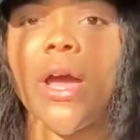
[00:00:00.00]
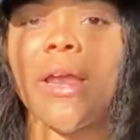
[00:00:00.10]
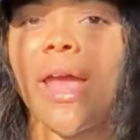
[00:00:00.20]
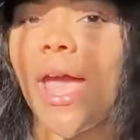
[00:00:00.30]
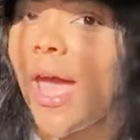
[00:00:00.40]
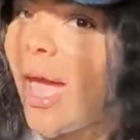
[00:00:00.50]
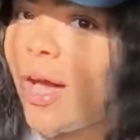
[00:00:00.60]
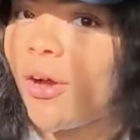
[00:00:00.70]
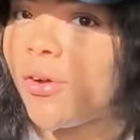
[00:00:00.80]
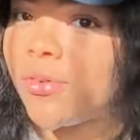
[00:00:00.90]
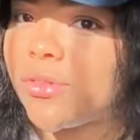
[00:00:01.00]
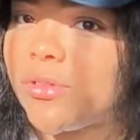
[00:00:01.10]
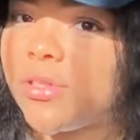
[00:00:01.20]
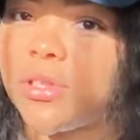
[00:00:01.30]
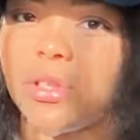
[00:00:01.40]
what
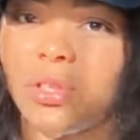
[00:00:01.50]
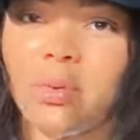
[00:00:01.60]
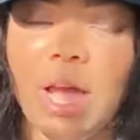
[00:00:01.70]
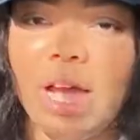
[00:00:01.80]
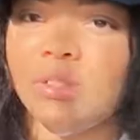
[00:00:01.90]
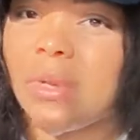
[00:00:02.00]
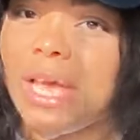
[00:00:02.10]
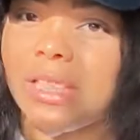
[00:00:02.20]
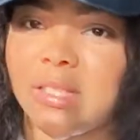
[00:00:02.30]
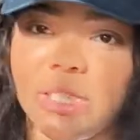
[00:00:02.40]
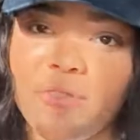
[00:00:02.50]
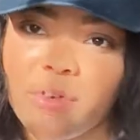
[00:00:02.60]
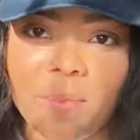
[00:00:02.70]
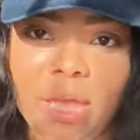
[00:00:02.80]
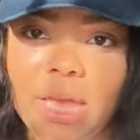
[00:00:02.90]
else you guys would like to see
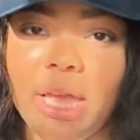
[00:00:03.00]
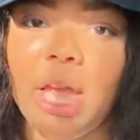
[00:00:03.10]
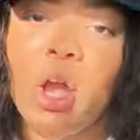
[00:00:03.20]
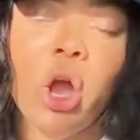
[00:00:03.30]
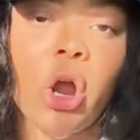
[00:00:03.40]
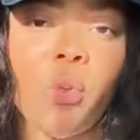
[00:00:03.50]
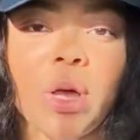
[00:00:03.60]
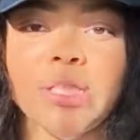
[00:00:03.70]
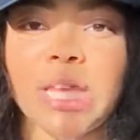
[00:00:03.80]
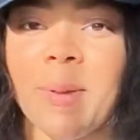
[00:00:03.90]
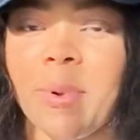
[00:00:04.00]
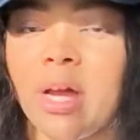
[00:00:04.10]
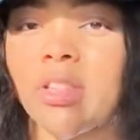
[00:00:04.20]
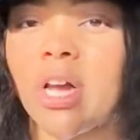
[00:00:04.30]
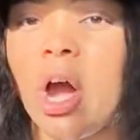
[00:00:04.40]
from me or what type of
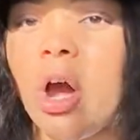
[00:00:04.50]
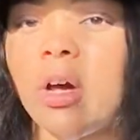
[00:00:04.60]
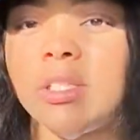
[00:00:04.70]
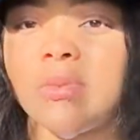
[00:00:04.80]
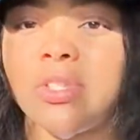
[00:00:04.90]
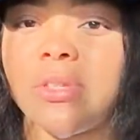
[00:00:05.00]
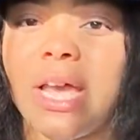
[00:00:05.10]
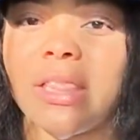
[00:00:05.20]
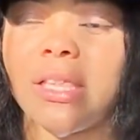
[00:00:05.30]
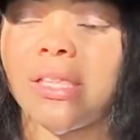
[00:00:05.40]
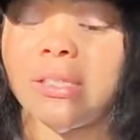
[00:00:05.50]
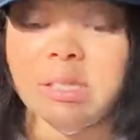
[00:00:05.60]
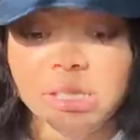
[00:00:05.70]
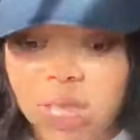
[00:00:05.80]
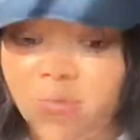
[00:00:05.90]
other hauls would you like to
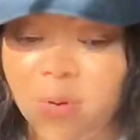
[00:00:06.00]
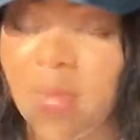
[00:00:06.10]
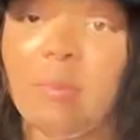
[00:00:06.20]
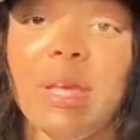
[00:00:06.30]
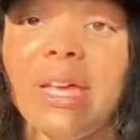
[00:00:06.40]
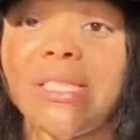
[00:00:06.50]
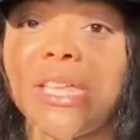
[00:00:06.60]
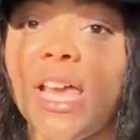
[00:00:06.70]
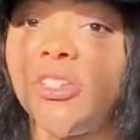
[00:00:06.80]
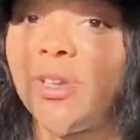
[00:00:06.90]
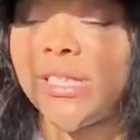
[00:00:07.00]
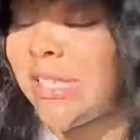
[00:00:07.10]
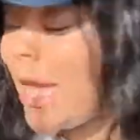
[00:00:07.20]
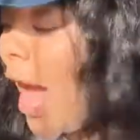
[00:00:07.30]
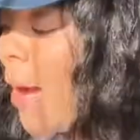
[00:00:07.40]
see from me because as you can
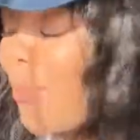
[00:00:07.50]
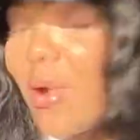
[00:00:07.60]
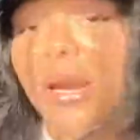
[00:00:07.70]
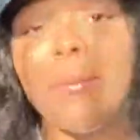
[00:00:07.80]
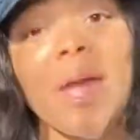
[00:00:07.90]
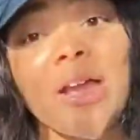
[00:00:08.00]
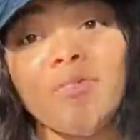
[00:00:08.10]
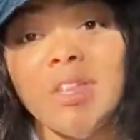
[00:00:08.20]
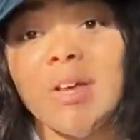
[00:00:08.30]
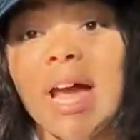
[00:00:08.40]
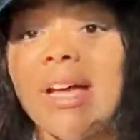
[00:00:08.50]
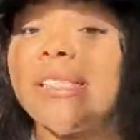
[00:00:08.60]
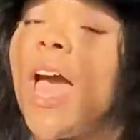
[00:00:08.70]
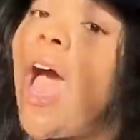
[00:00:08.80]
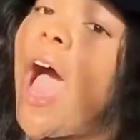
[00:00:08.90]
see I brought it back for you
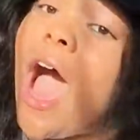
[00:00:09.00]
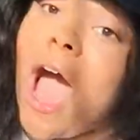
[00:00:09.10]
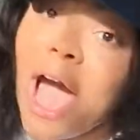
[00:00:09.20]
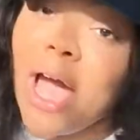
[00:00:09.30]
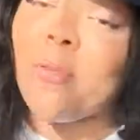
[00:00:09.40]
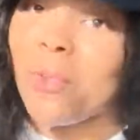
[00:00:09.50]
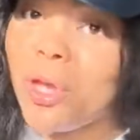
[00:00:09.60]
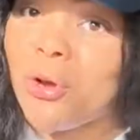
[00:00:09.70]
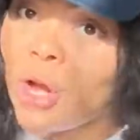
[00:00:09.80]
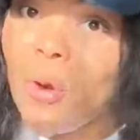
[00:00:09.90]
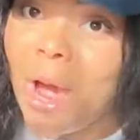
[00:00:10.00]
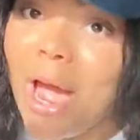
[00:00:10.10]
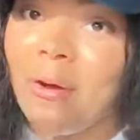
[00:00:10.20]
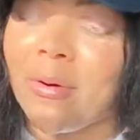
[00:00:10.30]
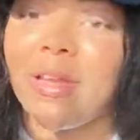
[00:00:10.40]
guys I will go
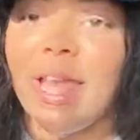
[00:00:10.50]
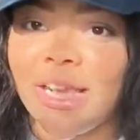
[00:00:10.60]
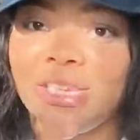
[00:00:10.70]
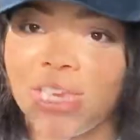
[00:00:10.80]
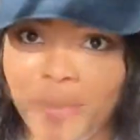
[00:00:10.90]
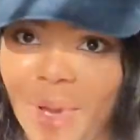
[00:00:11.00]
out and actually